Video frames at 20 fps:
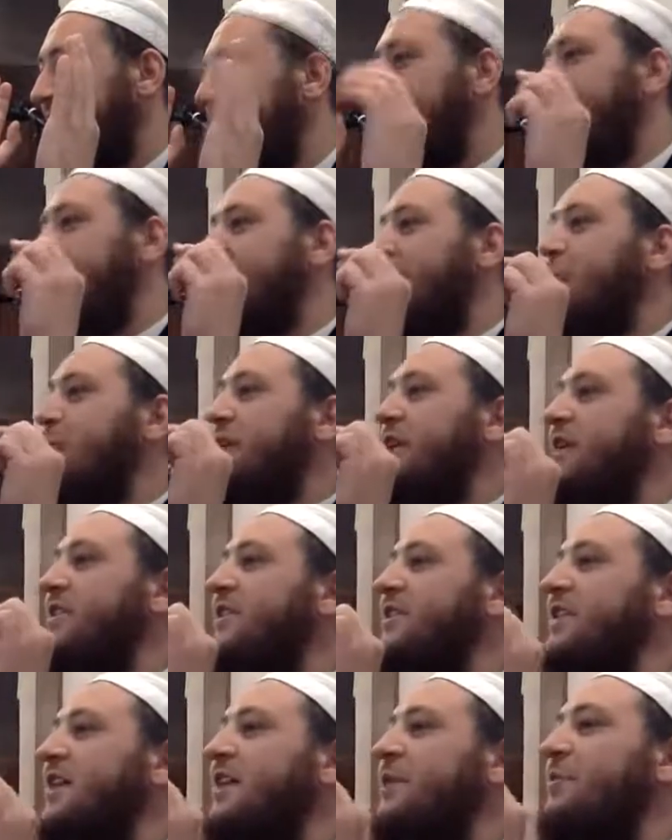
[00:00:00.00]
Khalas, I want to
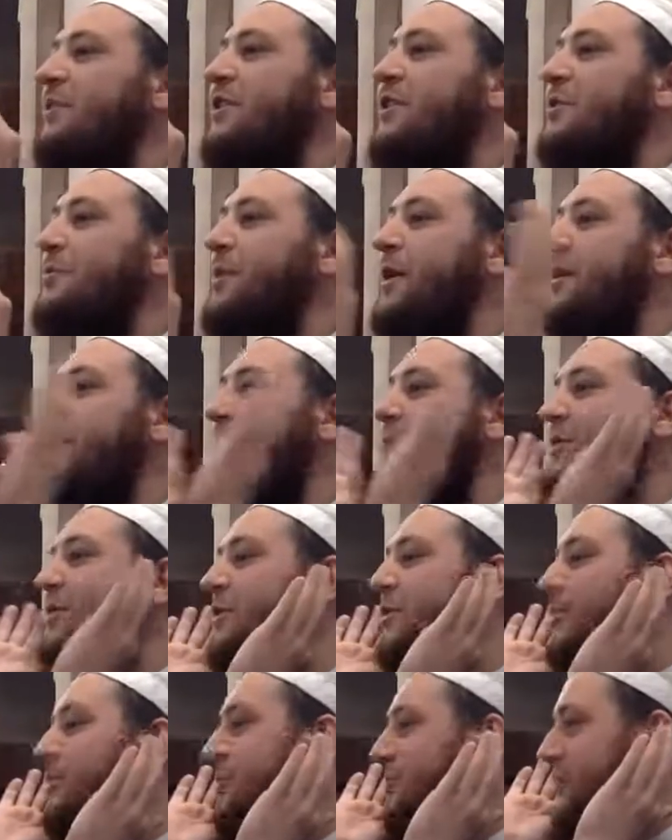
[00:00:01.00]
go to Jannah with your power,
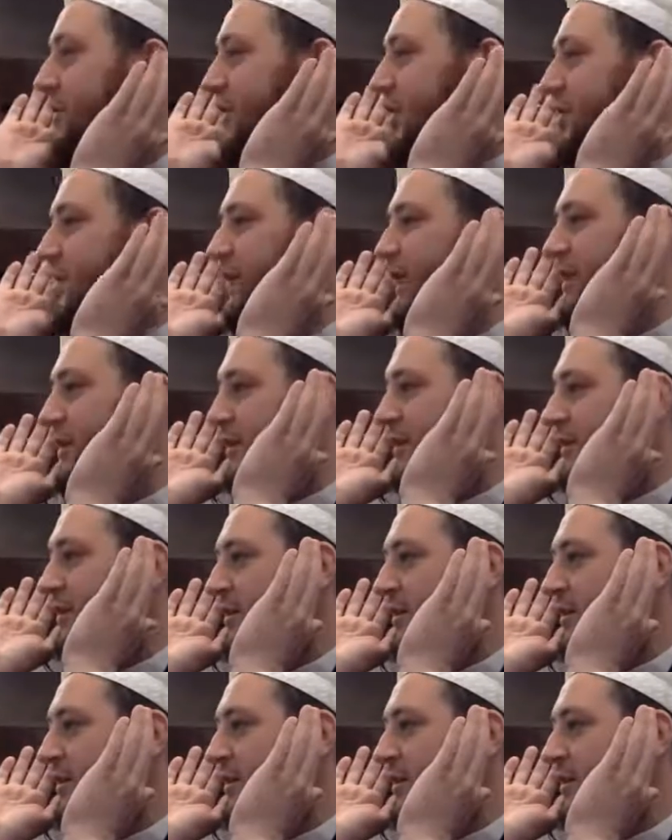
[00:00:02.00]
with your mercy only.